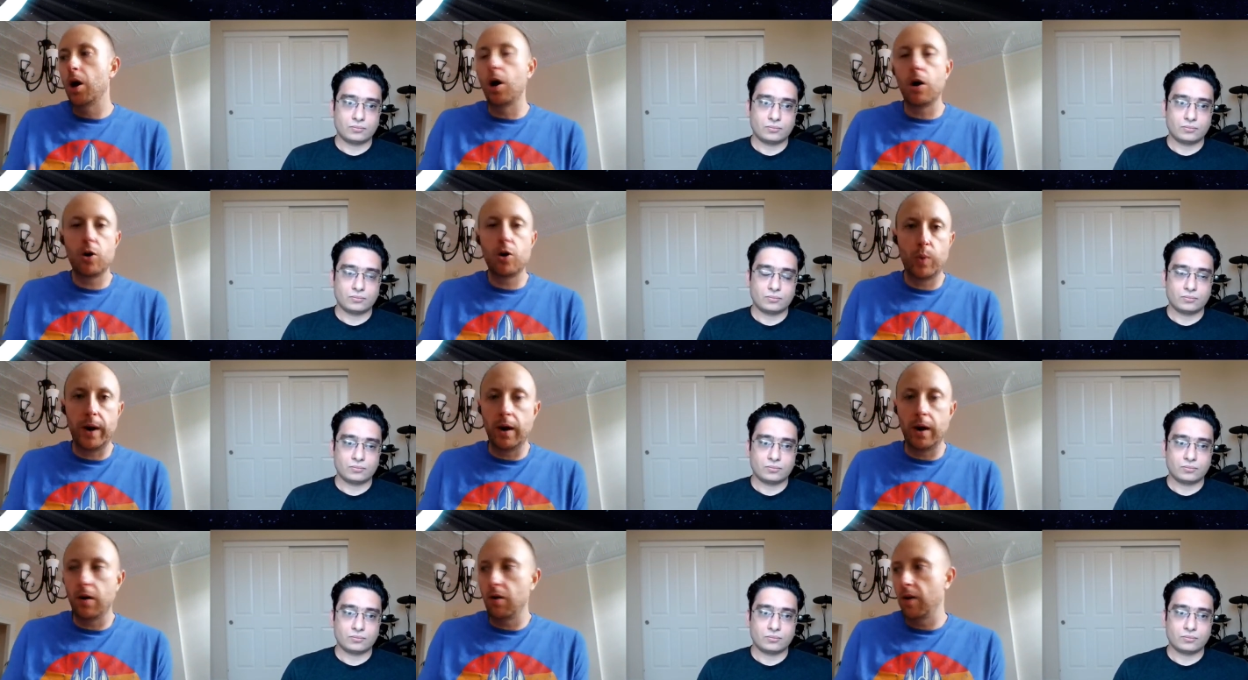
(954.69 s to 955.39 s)

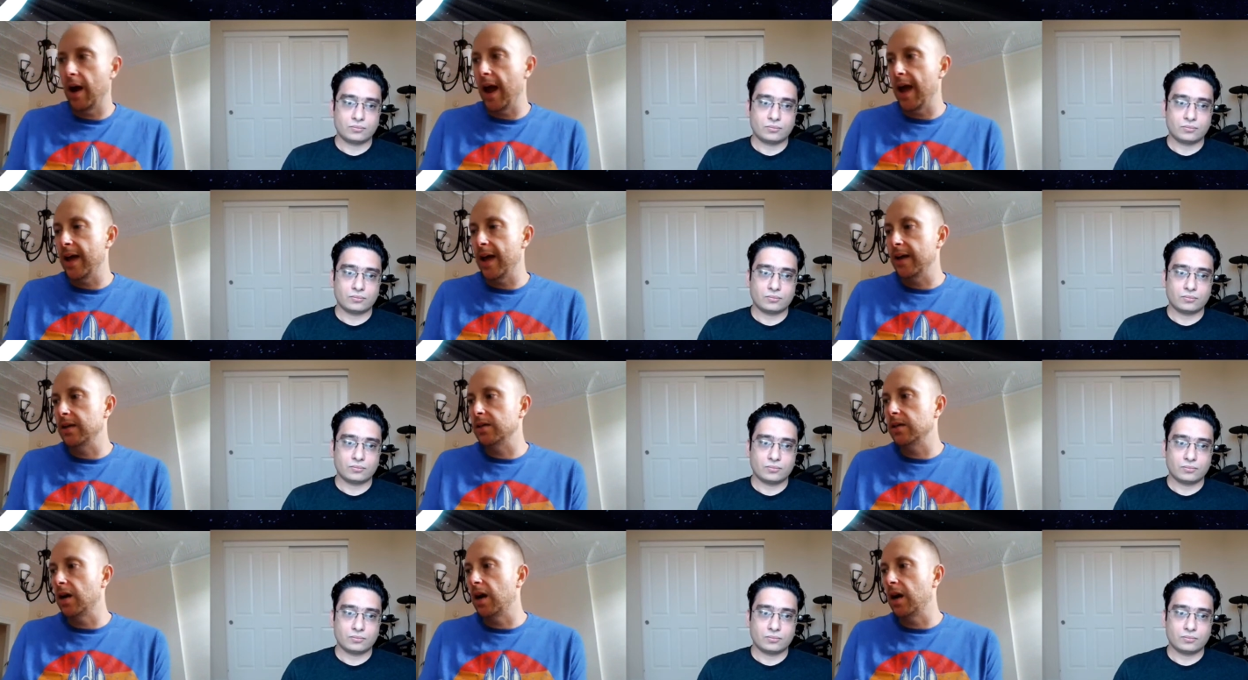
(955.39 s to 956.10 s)
Speaker 1: hardware
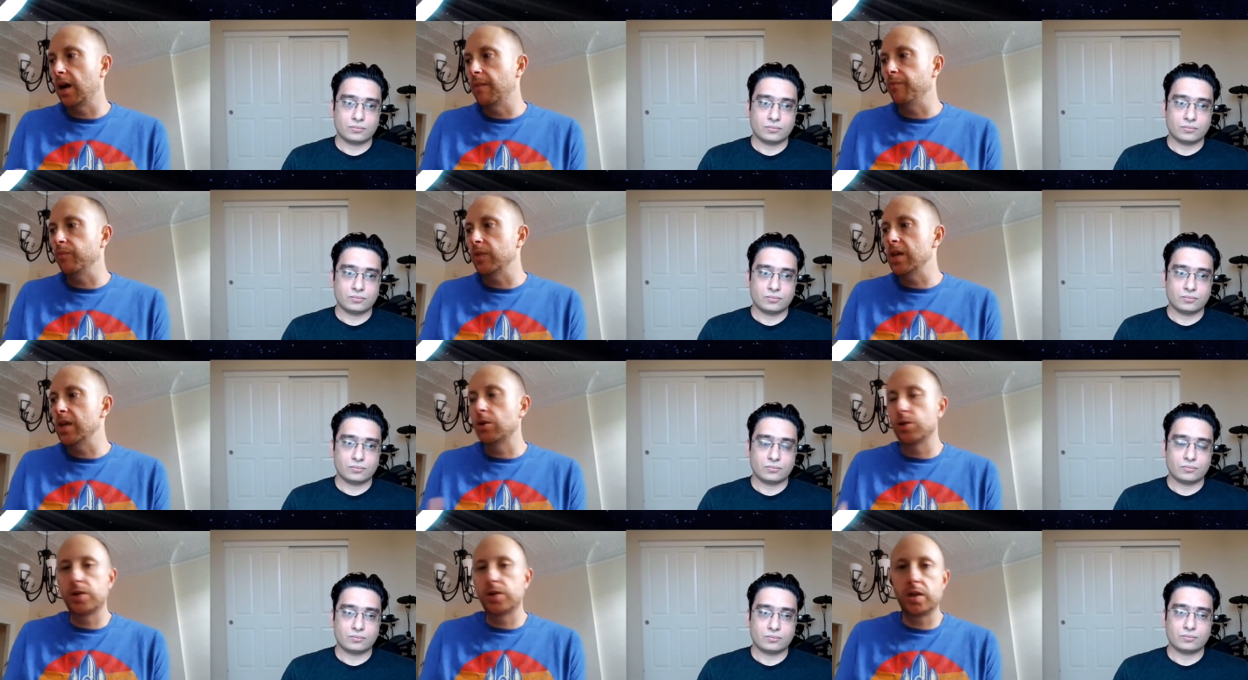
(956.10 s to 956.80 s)
and um,
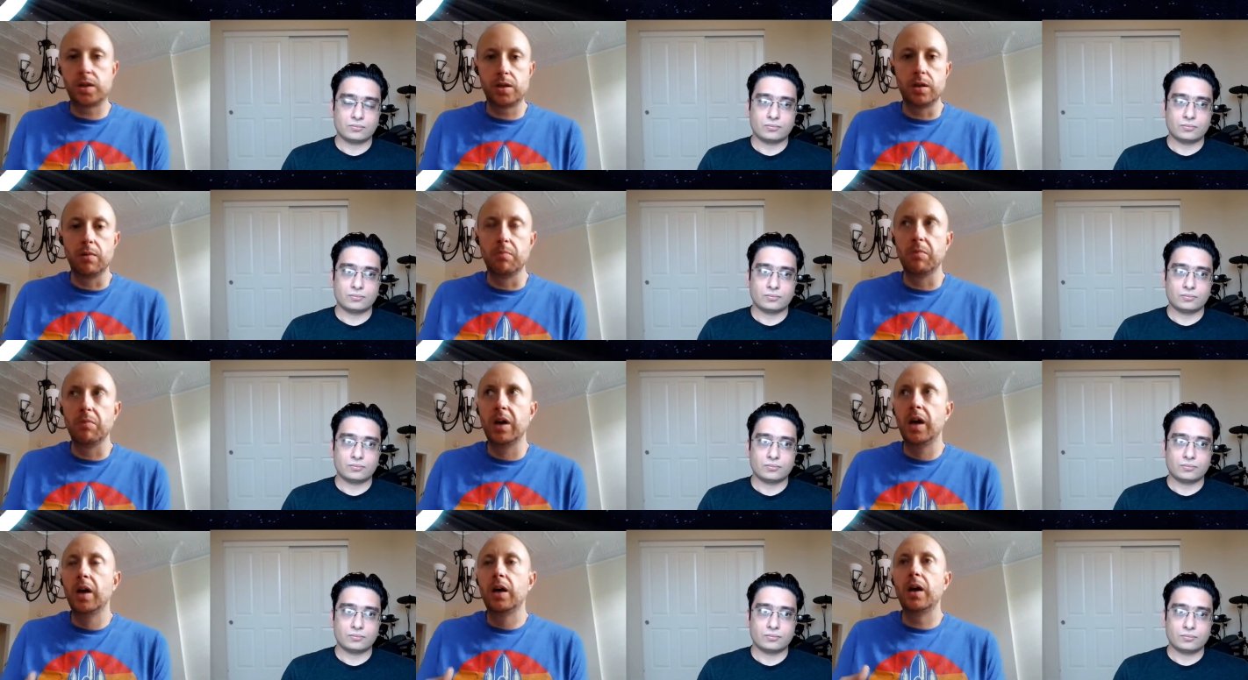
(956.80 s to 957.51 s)

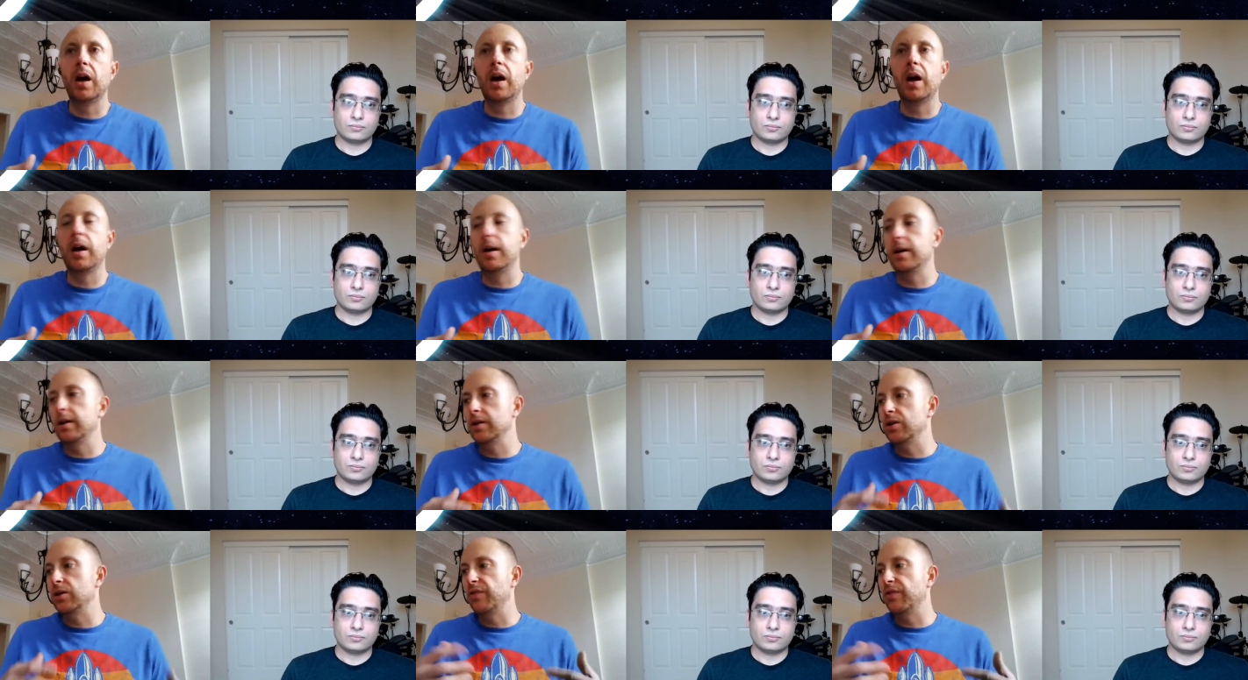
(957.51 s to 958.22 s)
ecosystem uh,
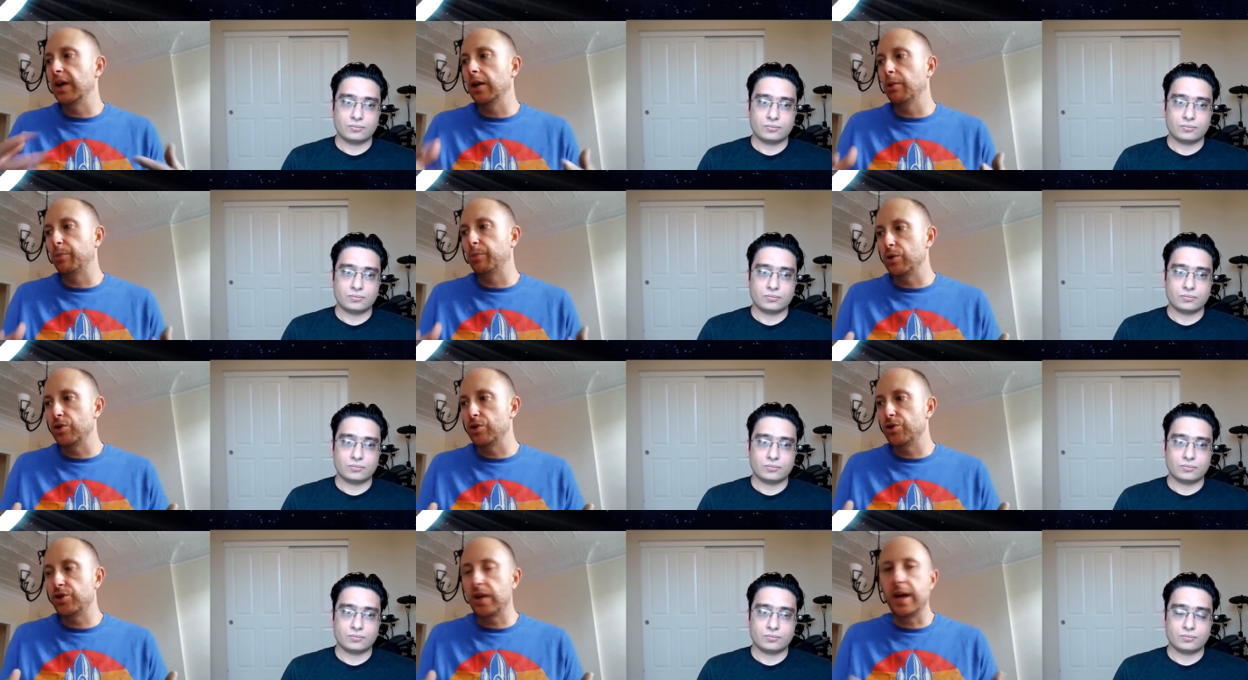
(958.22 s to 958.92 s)

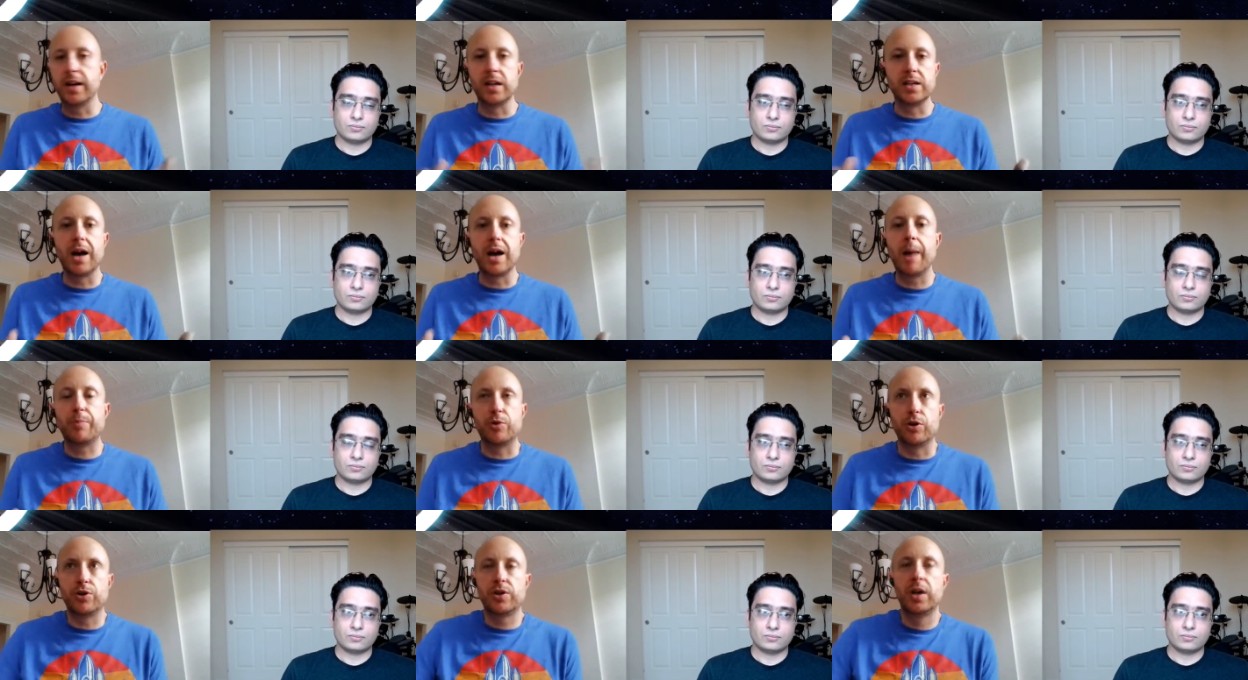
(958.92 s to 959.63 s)
developers and
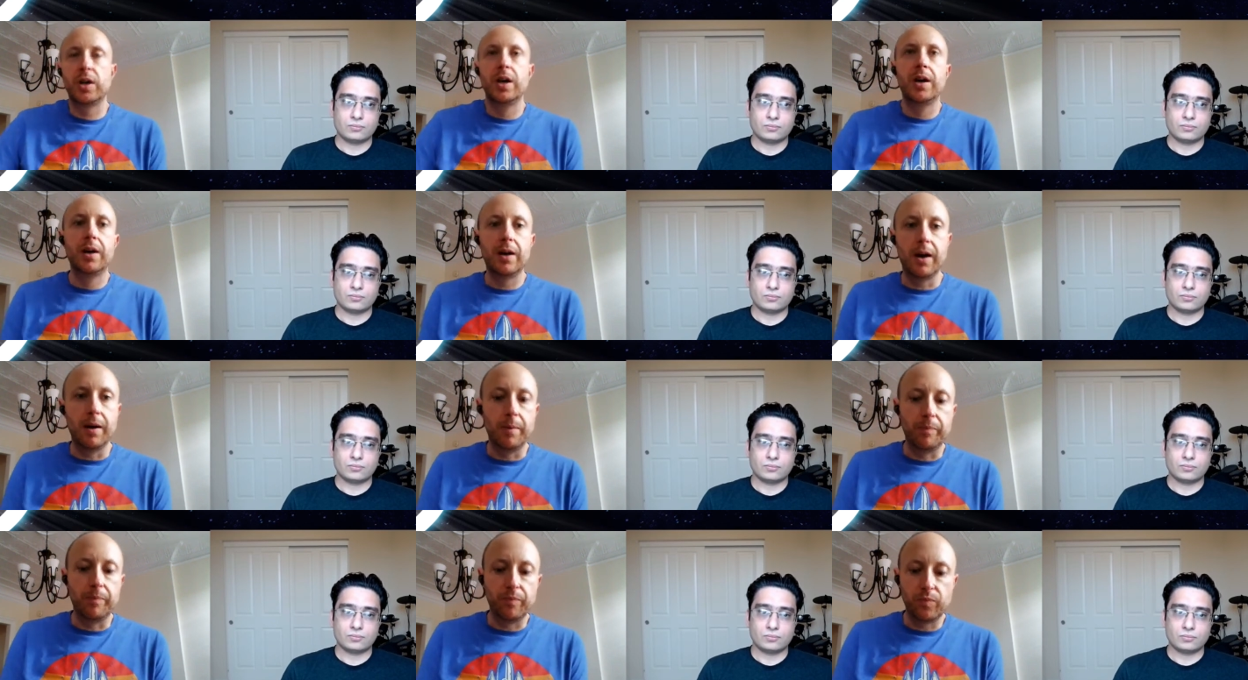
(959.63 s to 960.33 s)
adopters?
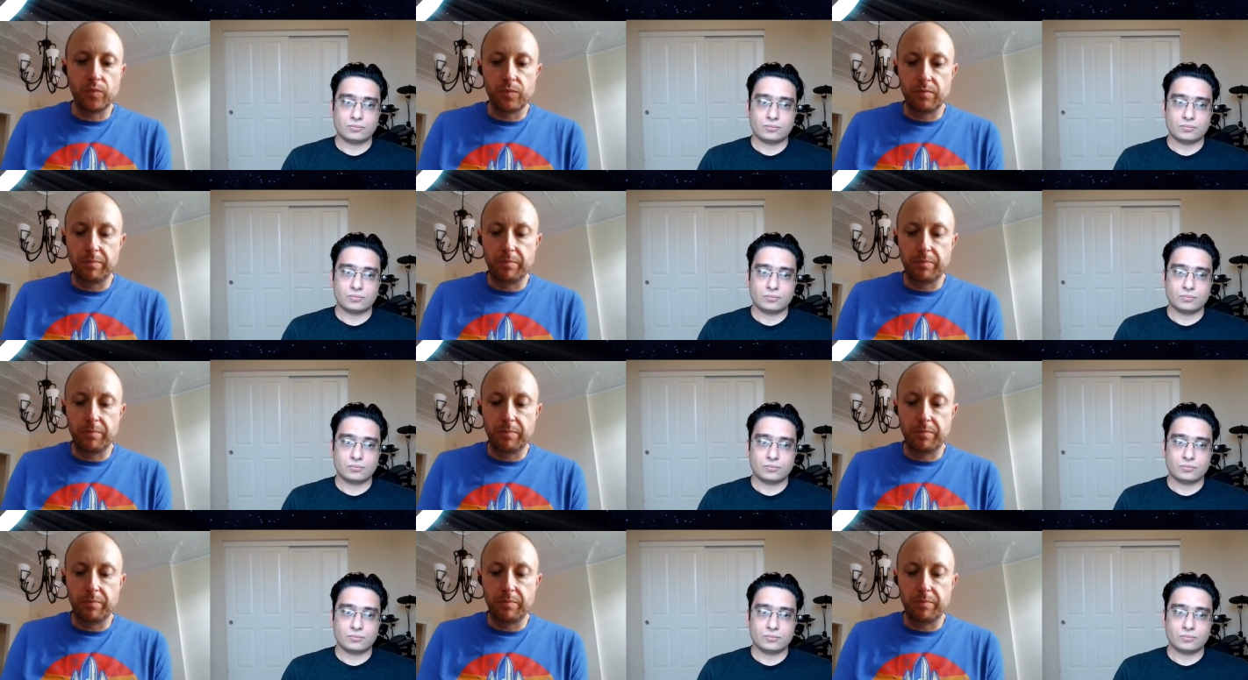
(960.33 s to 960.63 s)
Um,